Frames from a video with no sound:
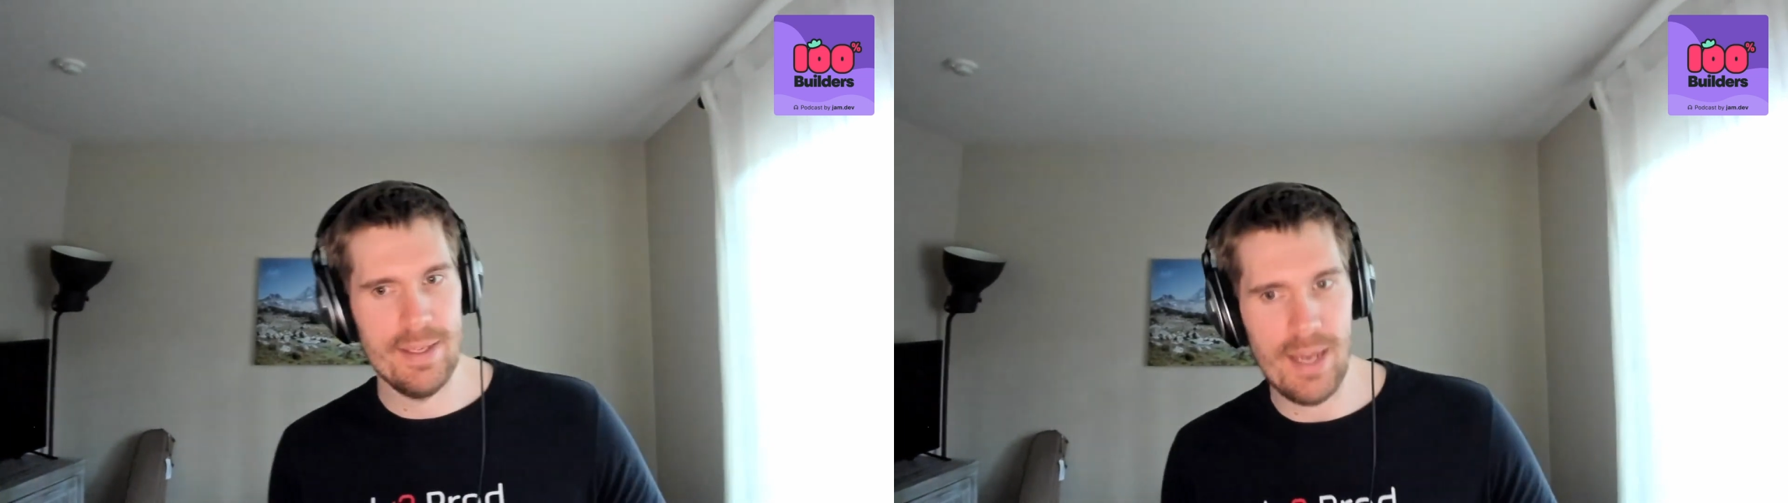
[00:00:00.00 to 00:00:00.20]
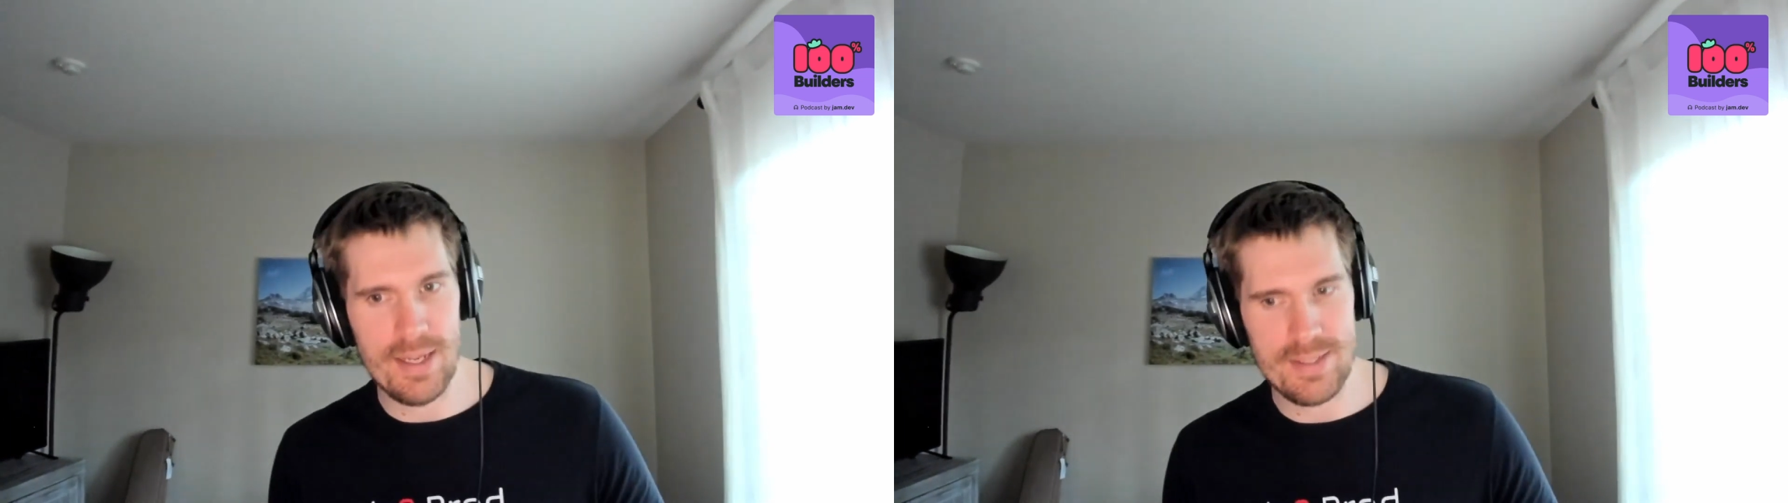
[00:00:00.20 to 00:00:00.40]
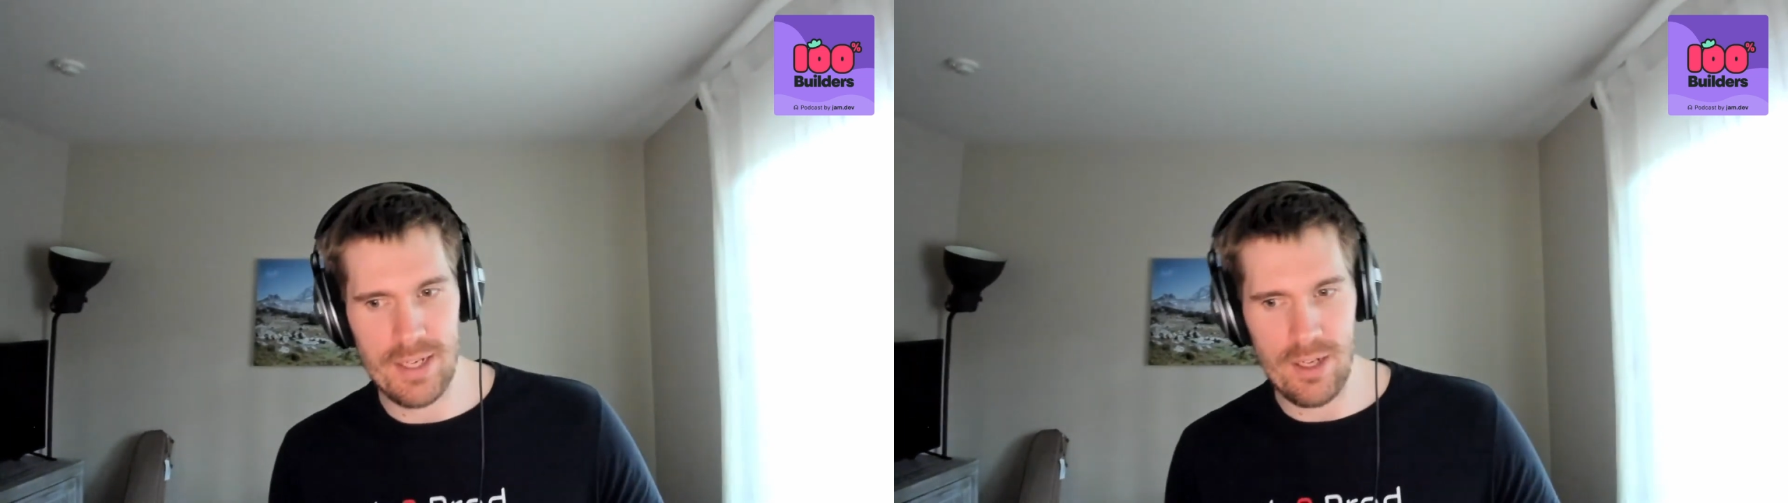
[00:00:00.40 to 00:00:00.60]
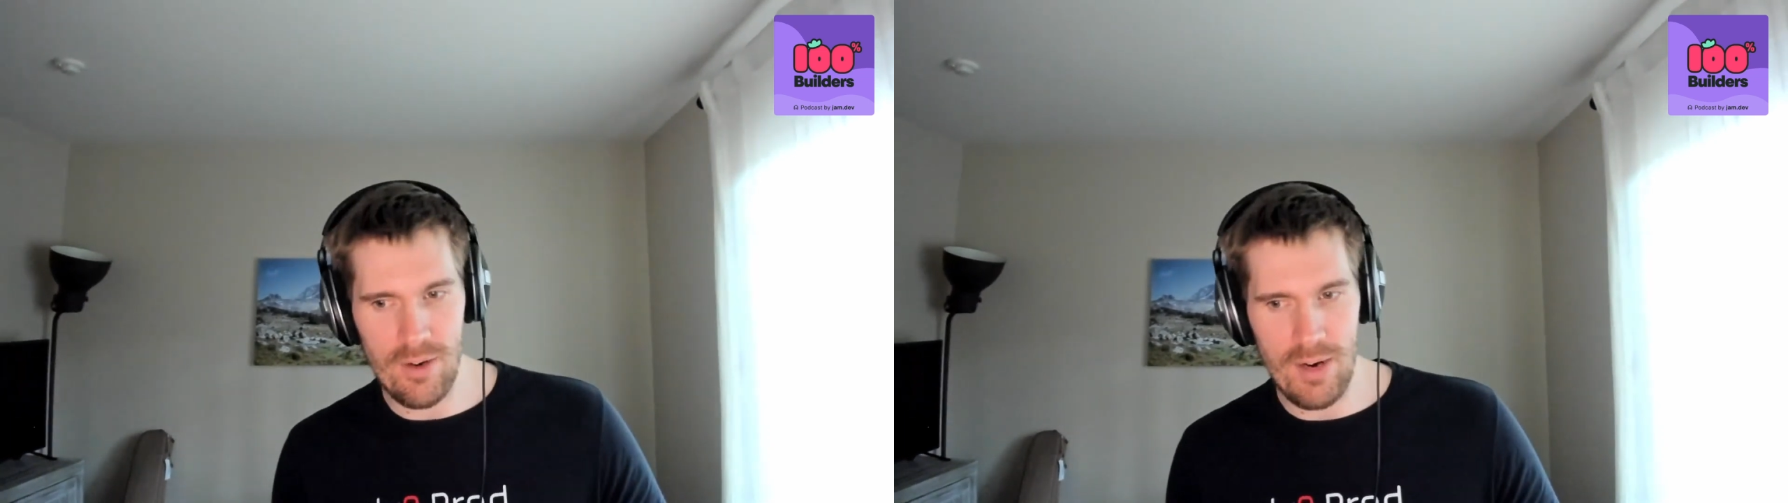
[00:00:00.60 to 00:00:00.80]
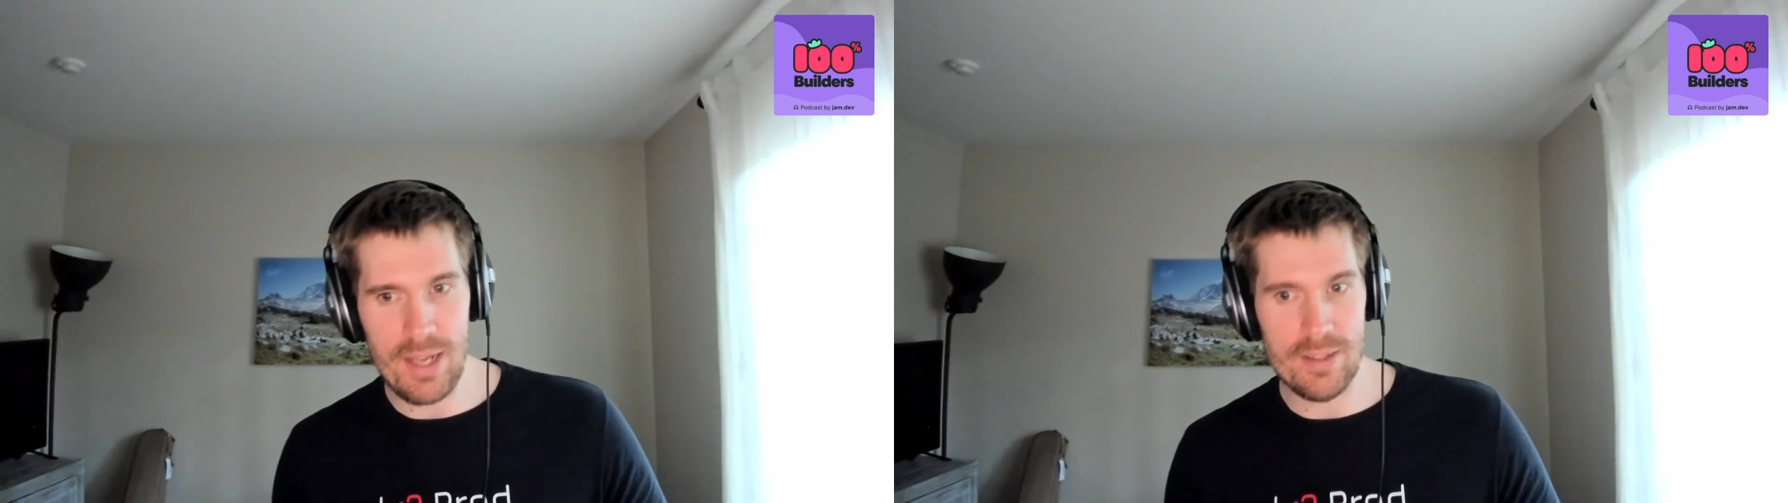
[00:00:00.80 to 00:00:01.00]
I said, all
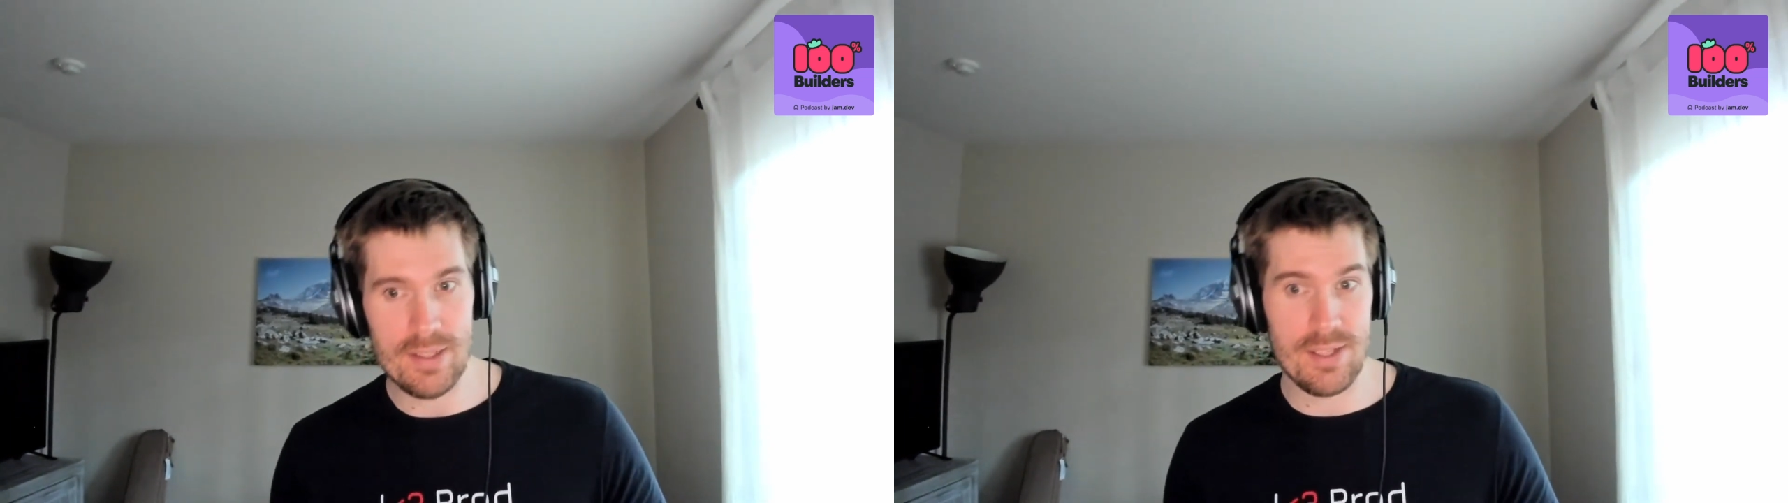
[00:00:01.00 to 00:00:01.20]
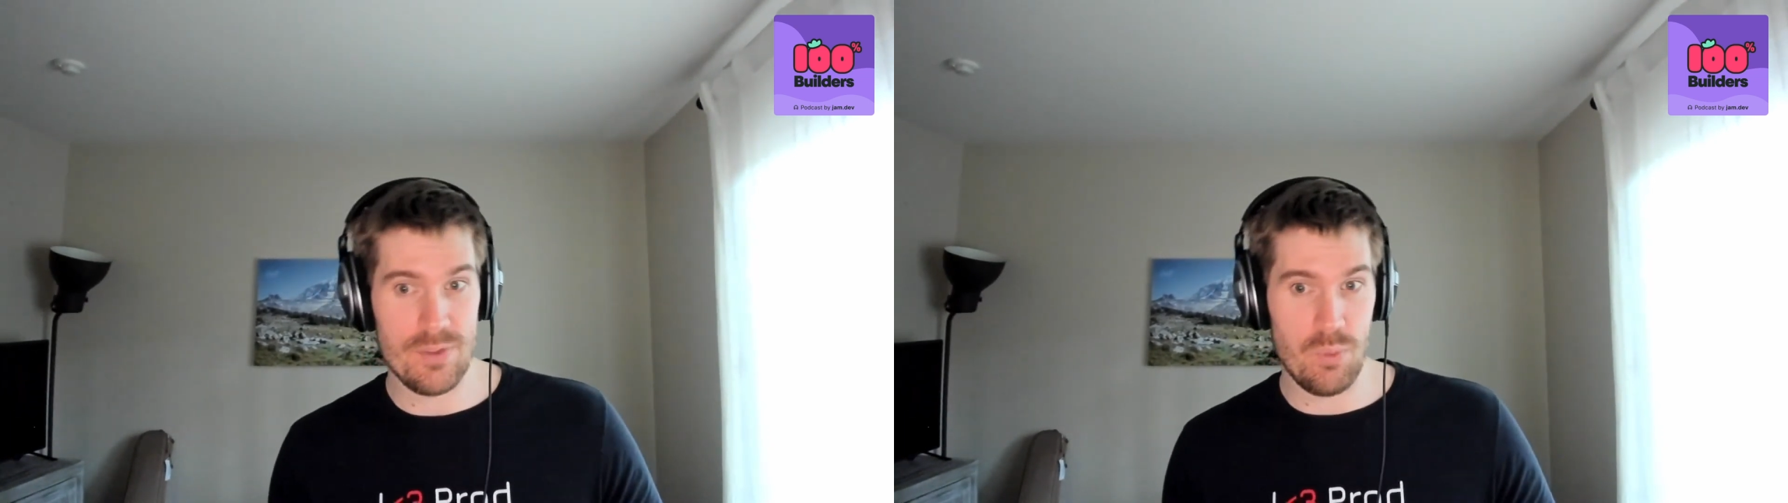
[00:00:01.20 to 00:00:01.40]
right, this is